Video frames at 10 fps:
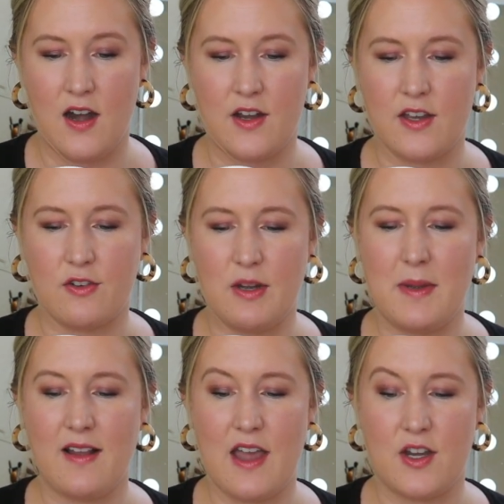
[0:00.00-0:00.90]
or the
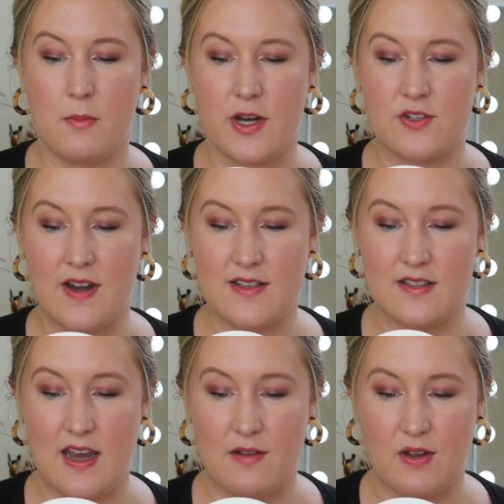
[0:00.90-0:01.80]
creamy lather
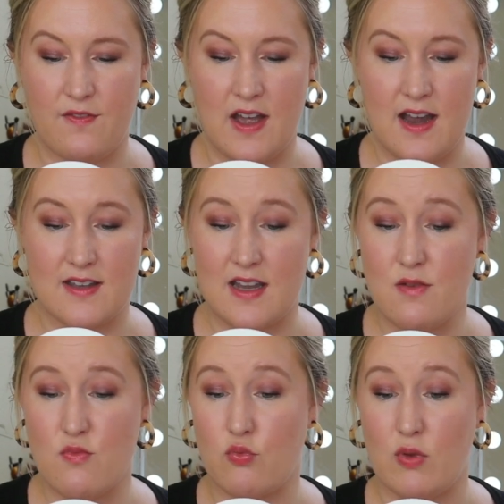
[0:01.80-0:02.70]
moisturizes and refines,
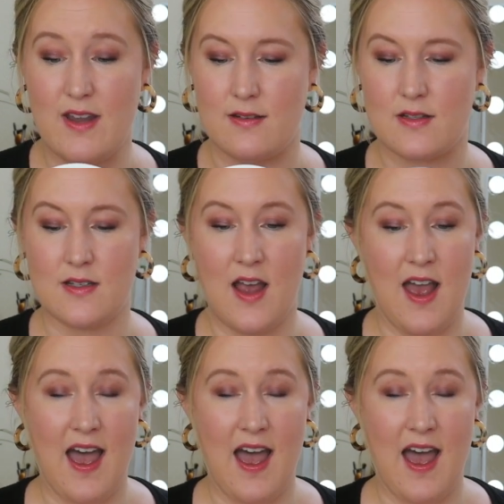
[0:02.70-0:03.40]
and rinse.